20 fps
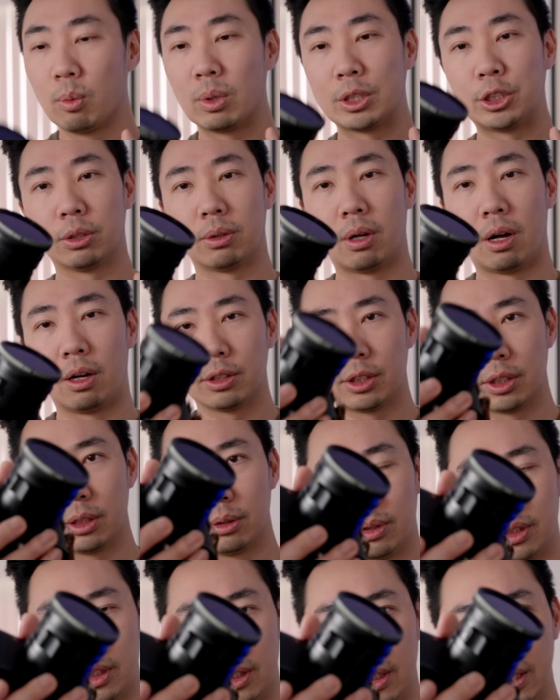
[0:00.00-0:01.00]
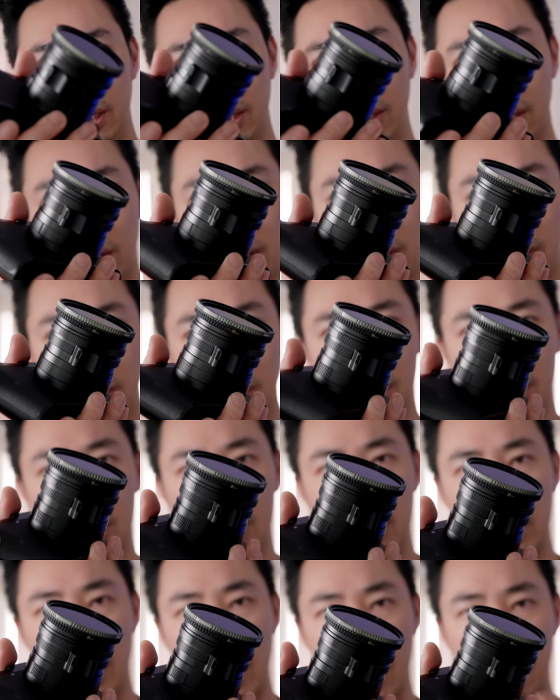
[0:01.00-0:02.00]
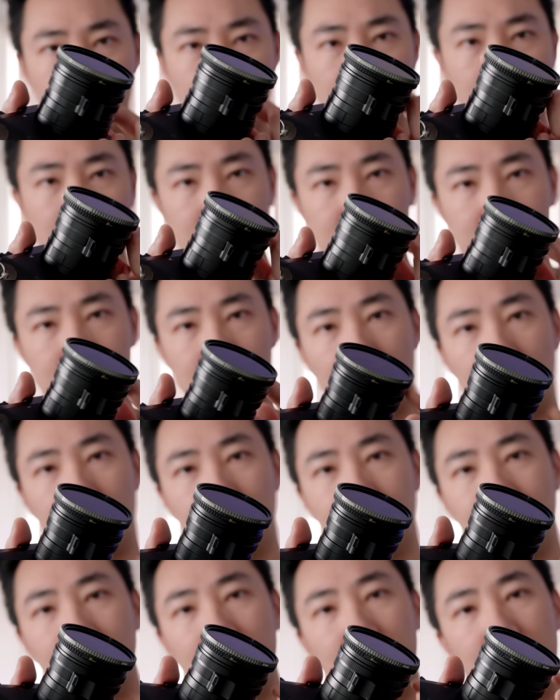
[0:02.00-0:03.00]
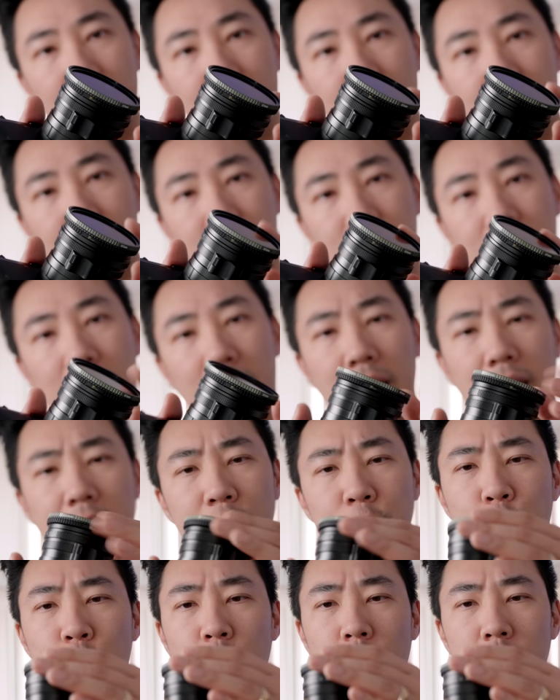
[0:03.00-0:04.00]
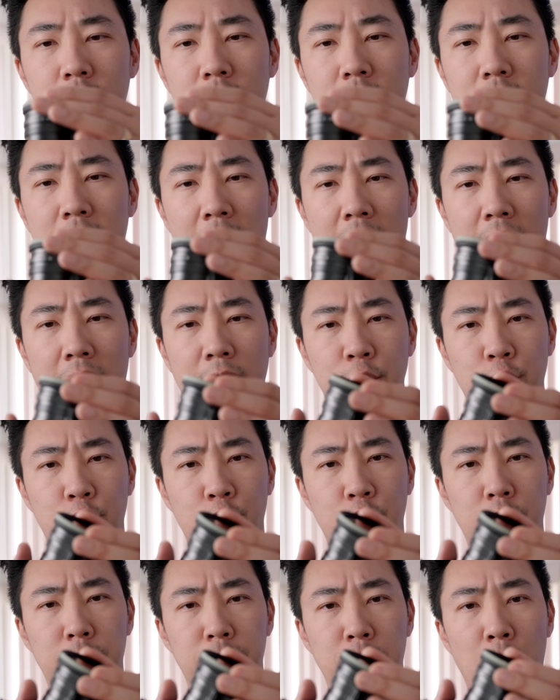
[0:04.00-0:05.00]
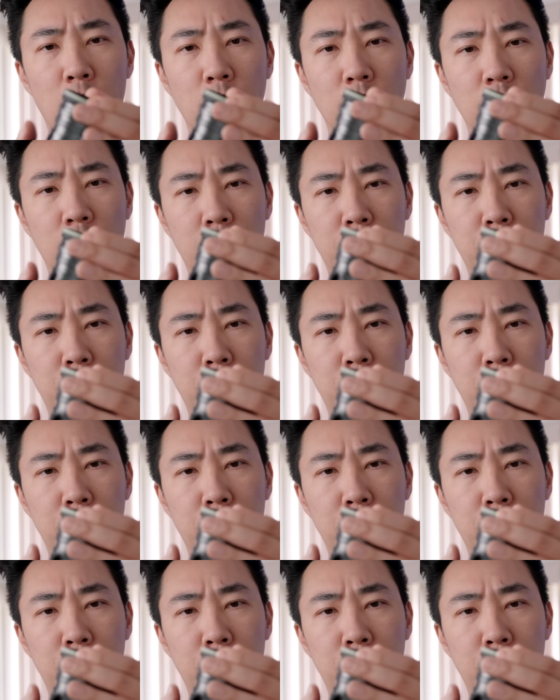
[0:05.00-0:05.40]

What you'll also see on the camera itself is a Short Stash Polar